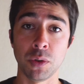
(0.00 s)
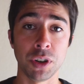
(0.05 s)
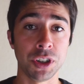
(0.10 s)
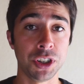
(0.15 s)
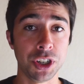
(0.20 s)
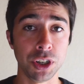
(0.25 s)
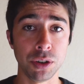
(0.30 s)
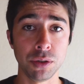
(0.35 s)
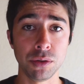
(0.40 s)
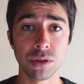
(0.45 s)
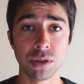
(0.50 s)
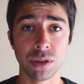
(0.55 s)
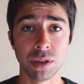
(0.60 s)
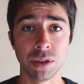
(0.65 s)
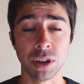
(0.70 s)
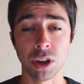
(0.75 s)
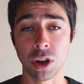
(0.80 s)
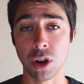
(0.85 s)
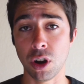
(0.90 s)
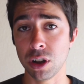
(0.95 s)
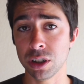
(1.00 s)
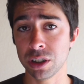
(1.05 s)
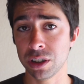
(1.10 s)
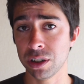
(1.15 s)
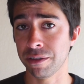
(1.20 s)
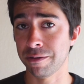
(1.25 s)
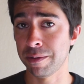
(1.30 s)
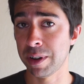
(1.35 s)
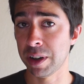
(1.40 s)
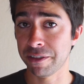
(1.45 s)
reduce the cost
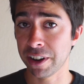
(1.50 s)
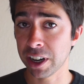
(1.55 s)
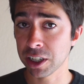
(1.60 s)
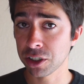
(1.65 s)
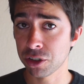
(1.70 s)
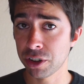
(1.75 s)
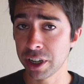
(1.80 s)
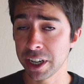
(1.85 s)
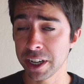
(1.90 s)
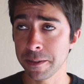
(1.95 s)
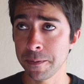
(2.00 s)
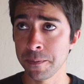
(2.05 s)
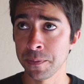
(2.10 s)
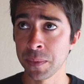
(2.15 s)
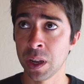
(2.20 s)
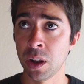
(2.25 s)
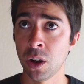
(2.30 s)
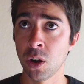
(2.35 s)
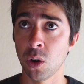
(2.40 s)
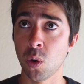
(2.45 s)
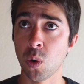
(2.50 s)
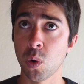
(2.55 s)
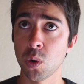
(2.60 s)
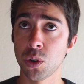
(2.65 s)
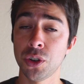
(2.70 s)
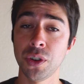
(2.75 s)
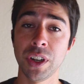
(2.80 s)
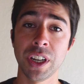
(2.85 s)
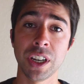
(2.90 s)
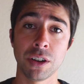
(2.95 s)
of manufacturing, or
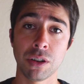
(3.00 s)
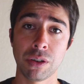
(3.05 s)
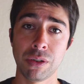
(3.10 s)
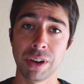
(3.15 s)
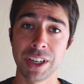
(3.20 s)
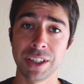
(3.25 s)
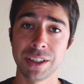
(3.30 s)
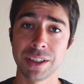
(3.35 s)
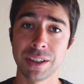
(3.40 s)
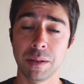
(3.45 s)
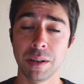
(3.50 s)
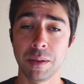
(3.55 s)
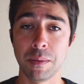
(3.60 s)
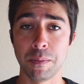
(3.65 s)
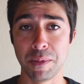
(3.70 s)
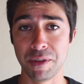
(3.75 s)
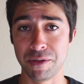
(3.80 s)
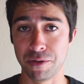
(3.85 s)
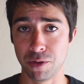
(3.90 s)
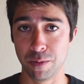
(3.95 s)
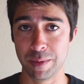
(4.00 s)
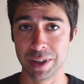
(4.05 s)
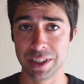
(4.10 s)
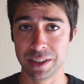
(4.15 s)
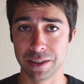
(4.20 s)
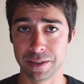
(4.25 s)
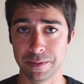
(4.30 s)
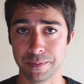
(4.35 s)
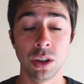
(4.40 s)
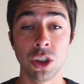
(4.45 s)
to increase
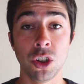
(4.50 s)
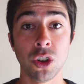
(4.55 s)
performance.